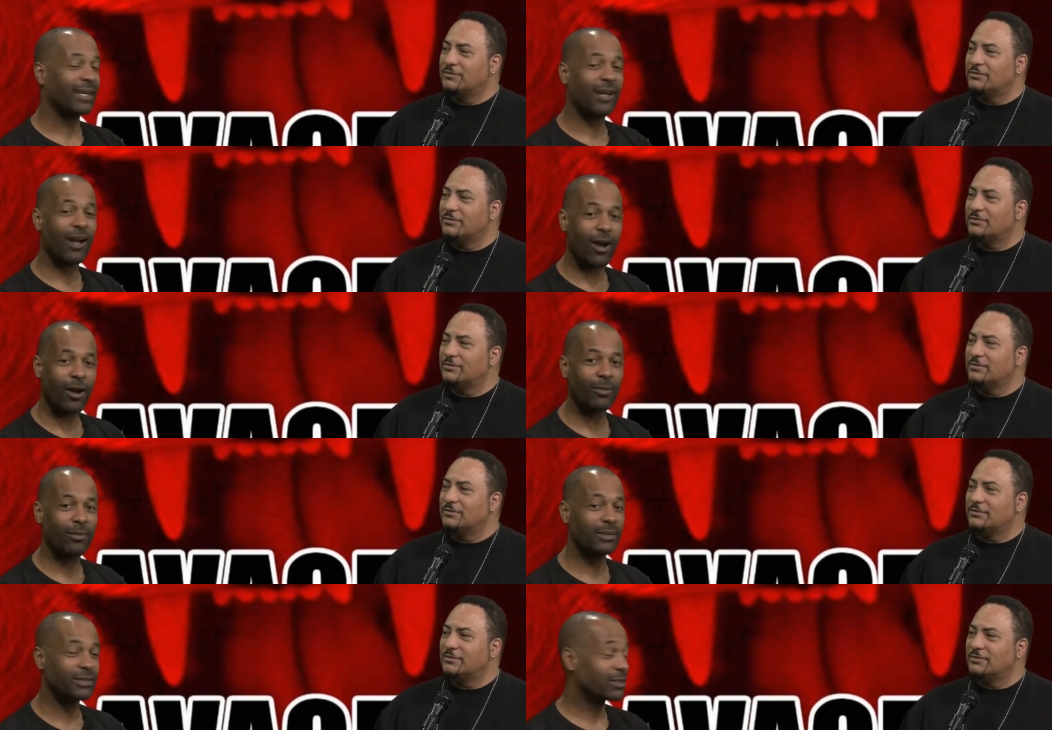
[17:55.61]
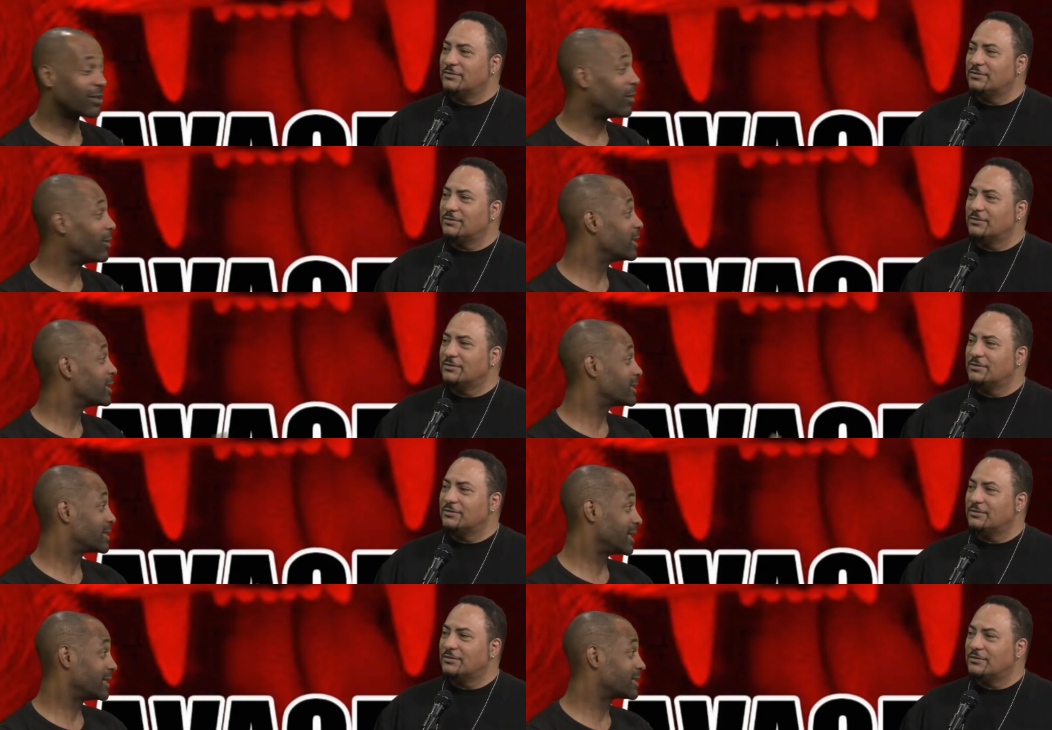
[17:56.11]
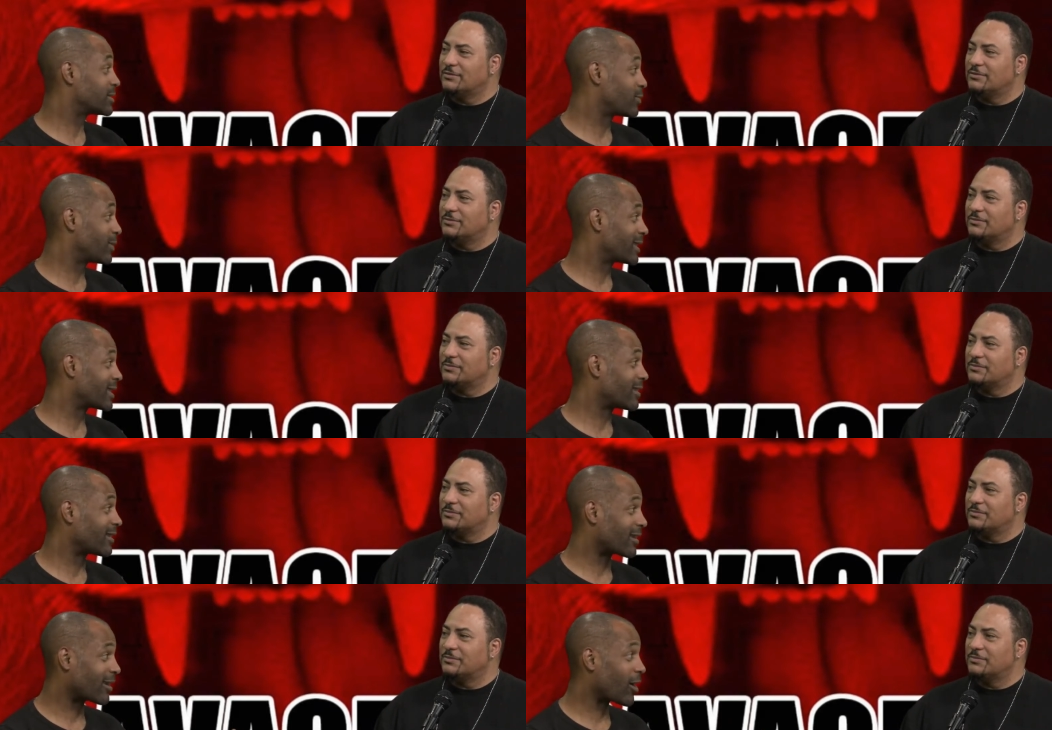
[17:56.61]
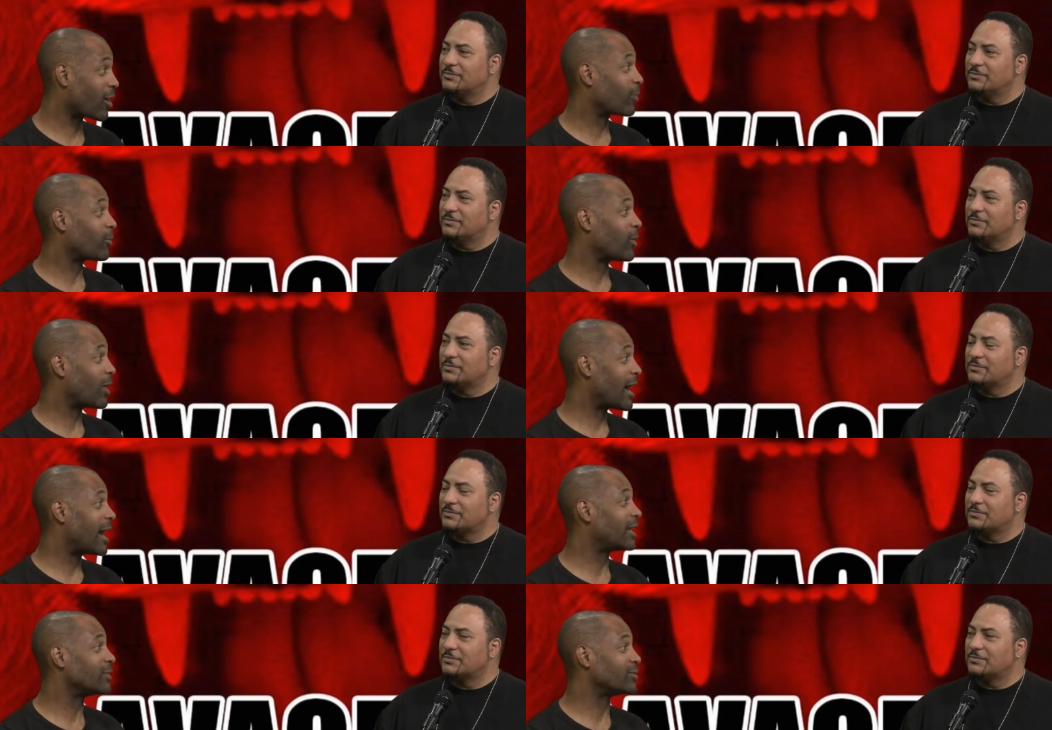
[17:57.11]
Speaker 1: carb so it's, it's with the
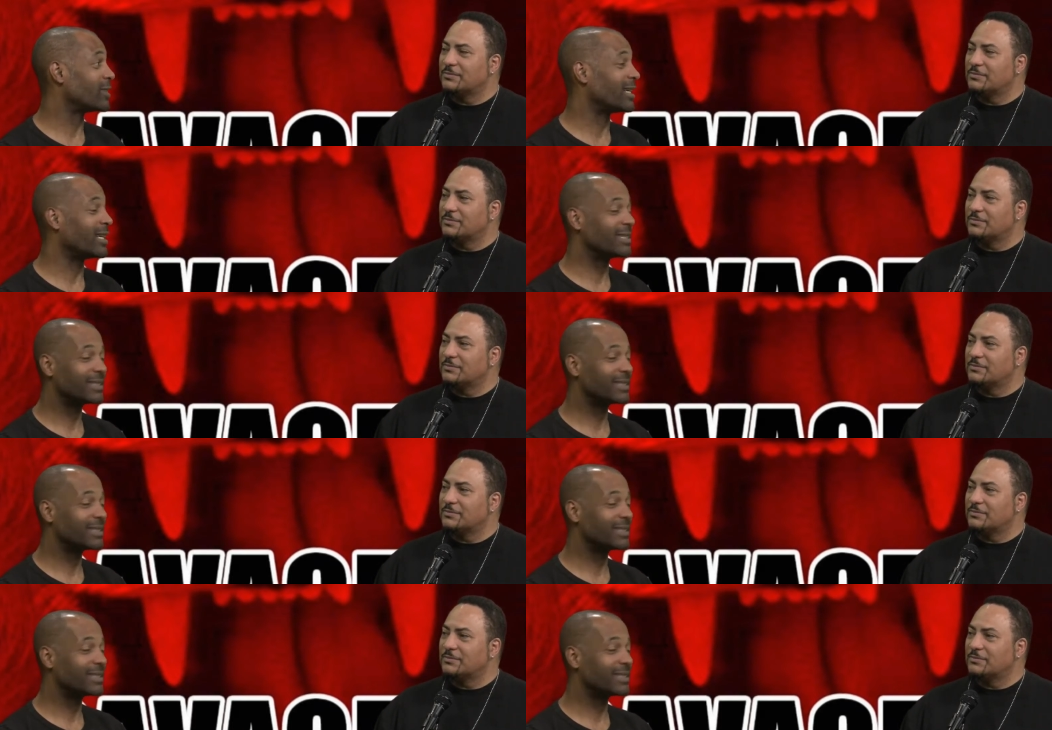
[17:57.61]
carbohydrate.